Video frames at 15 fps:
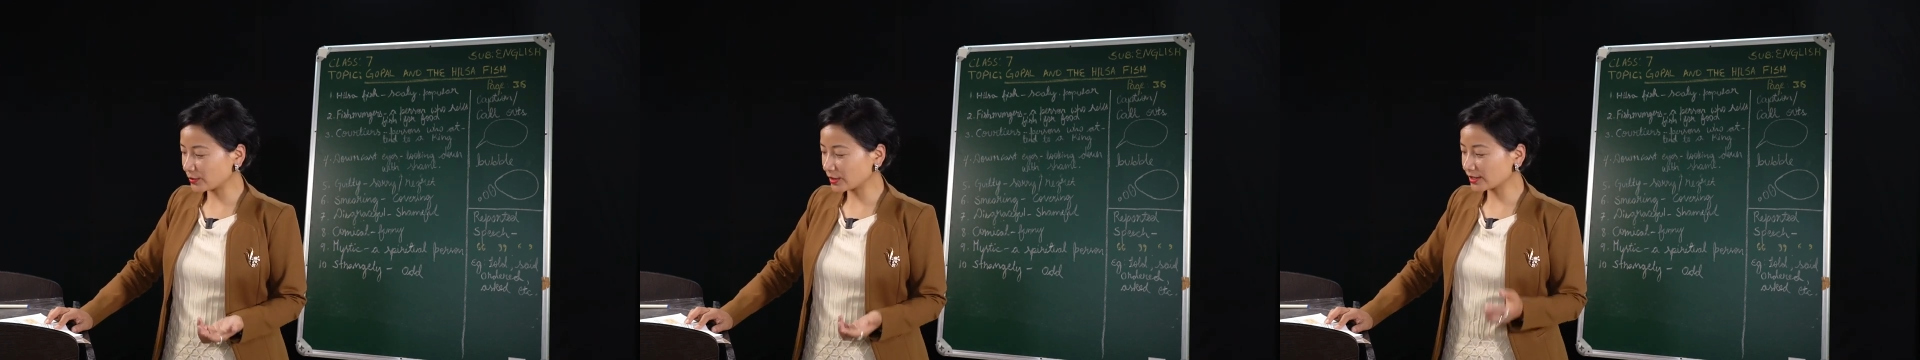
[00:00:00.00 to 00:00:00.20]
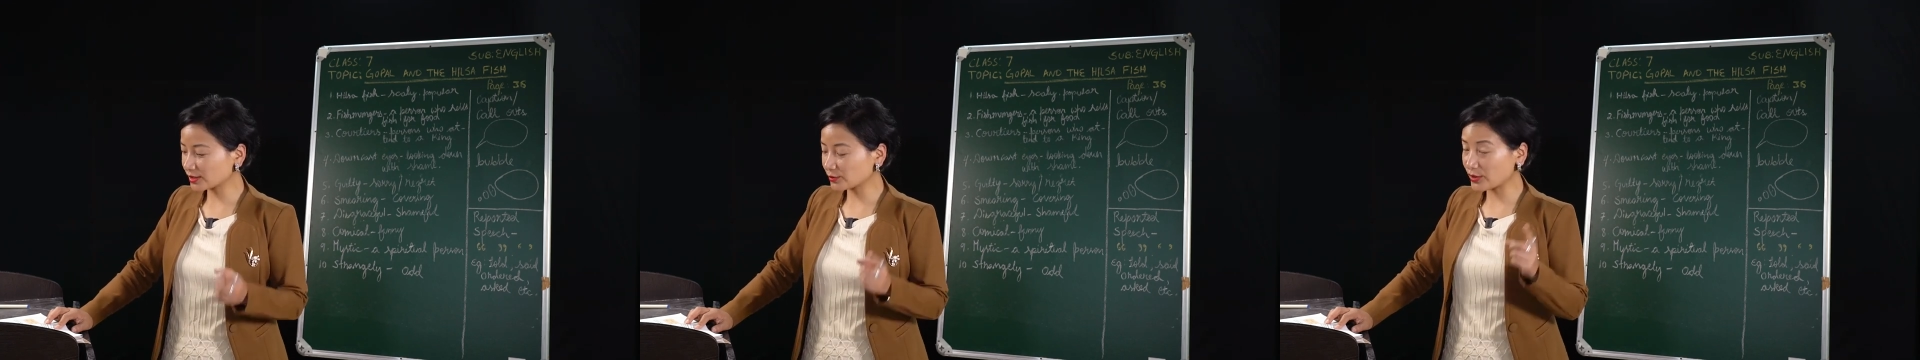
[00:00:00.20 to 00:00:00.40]

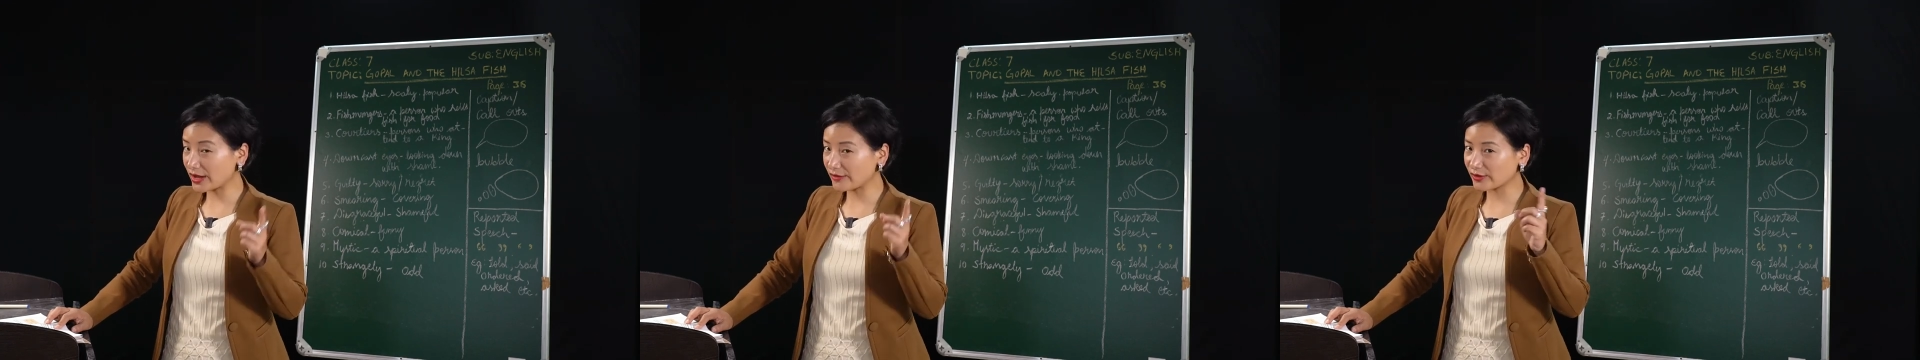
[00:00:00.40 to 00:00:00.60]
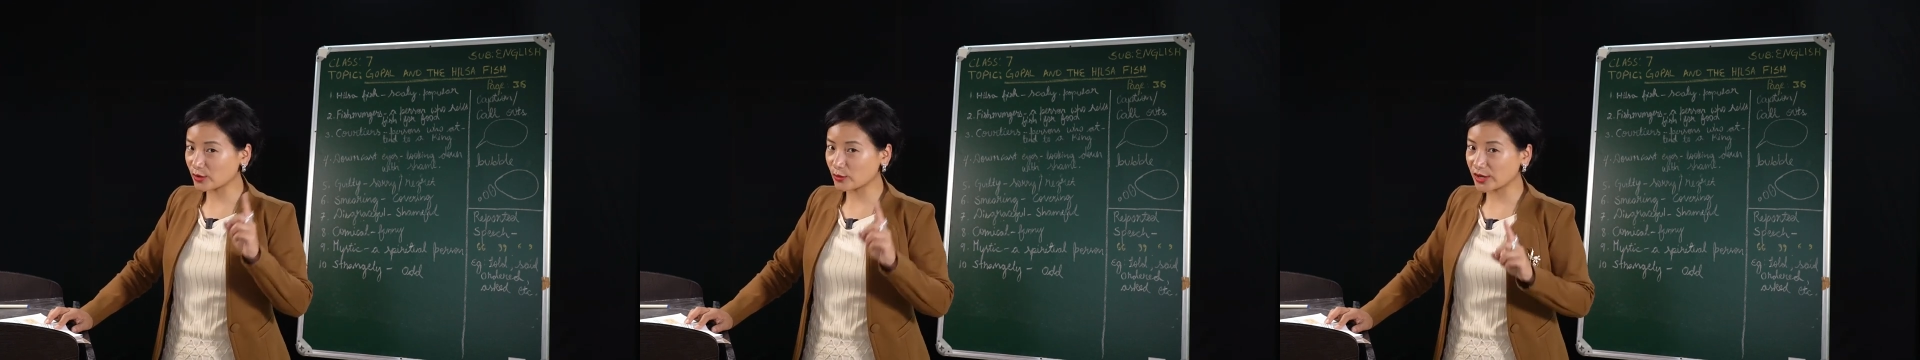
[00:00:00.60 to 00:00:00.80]
because we
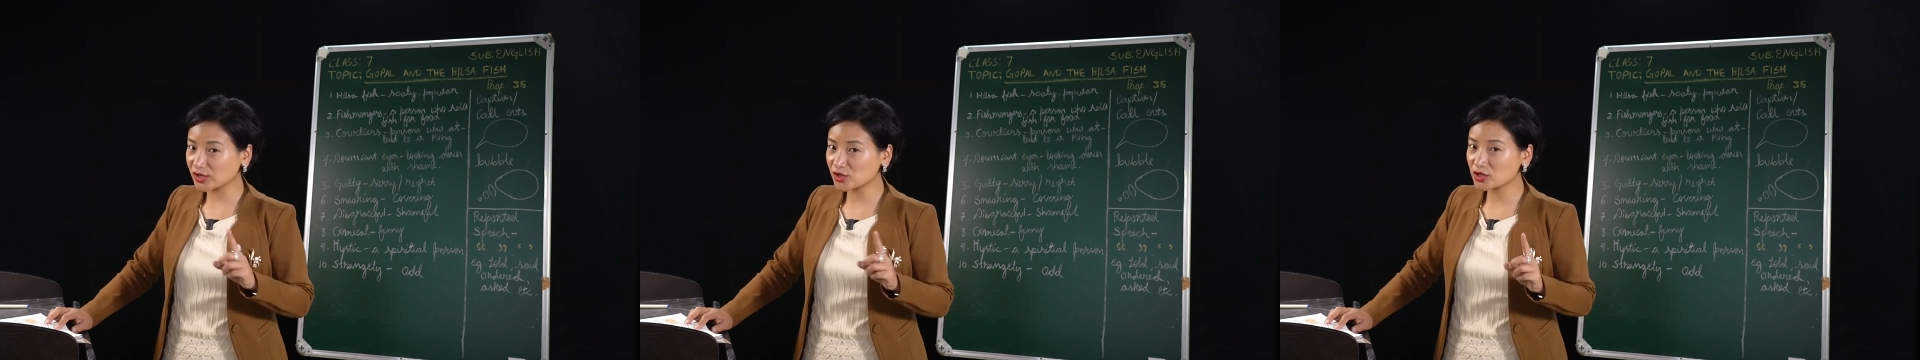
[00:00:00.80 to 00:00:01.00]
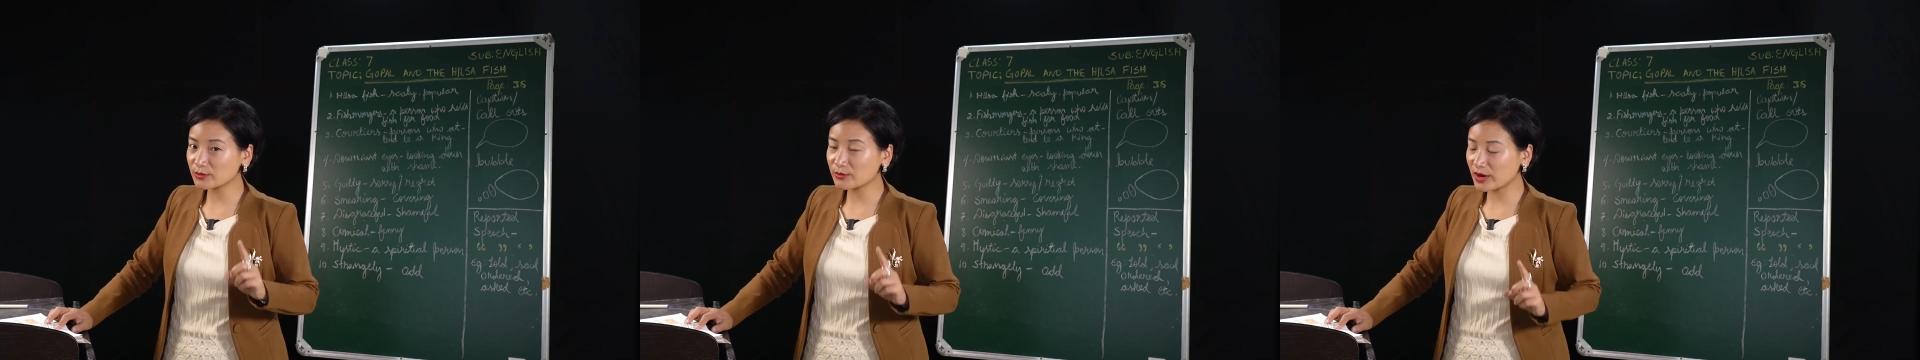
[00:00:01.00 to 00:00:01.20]
have a
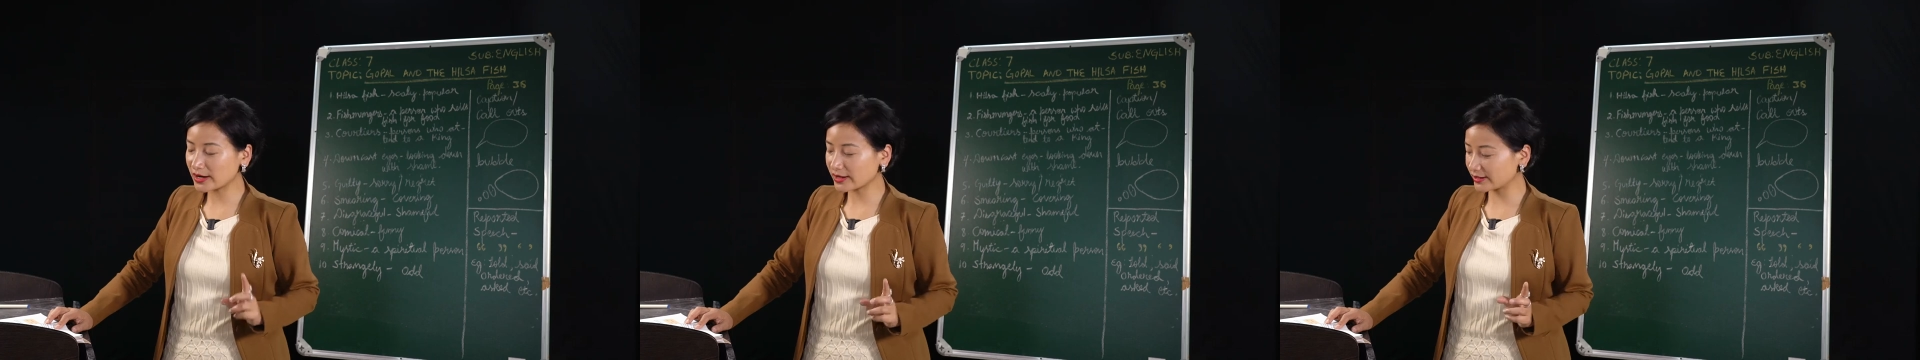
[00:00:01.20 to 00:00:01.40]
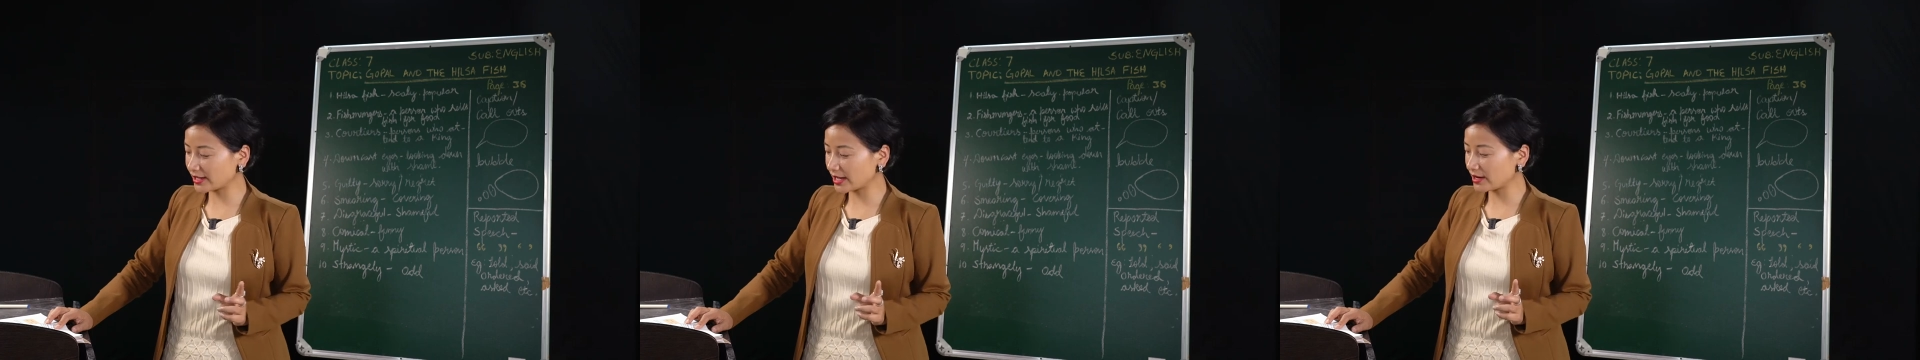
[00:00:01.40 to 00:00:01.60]
question
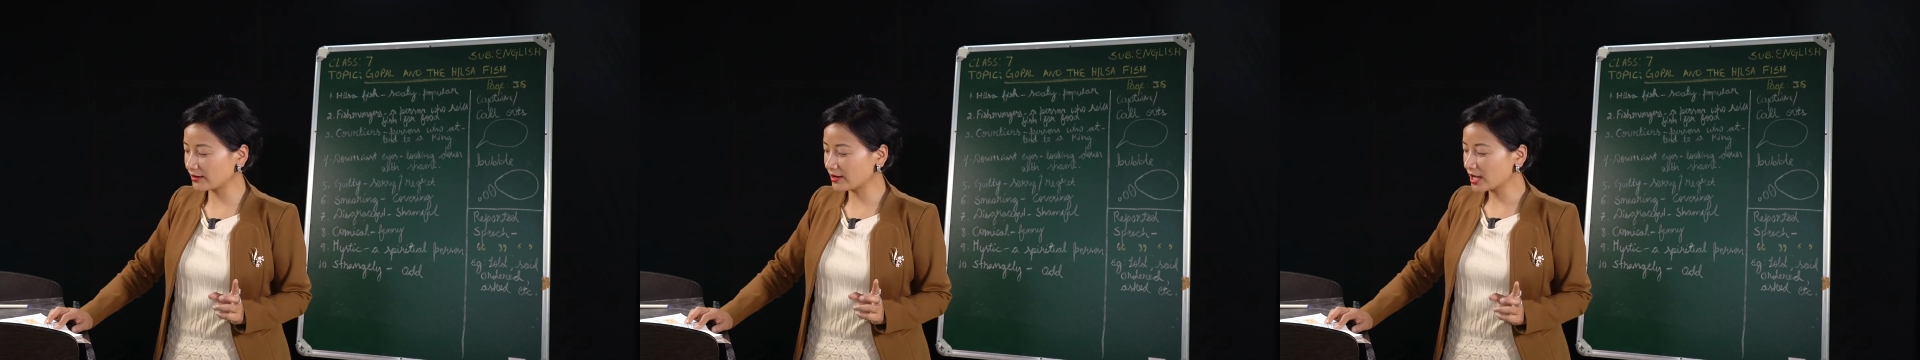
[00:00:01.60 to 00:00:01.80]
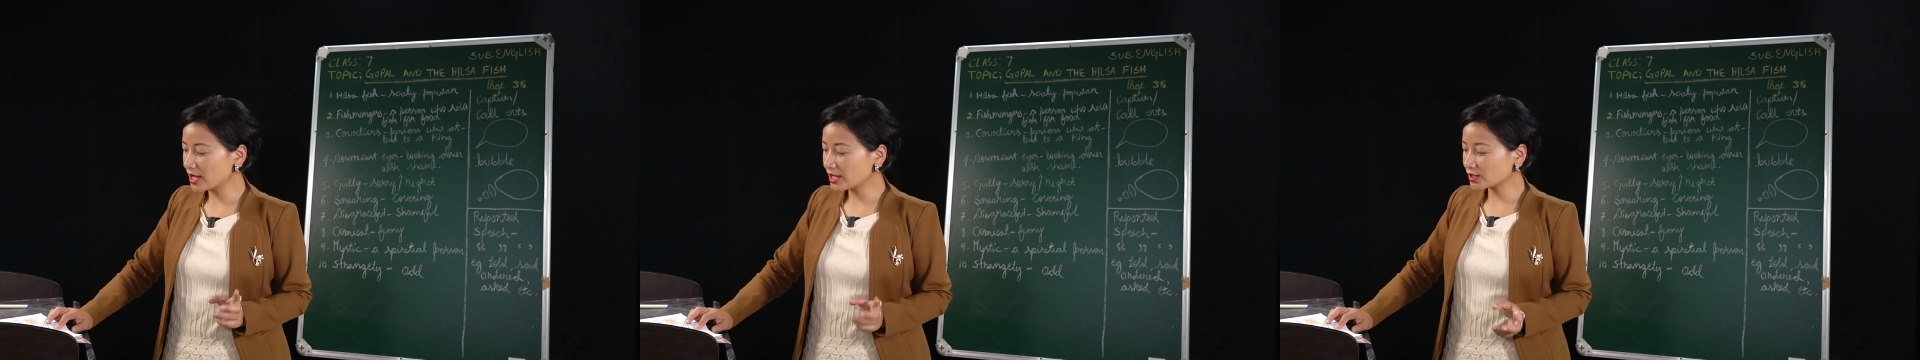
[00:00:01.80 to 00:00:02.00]
mark there,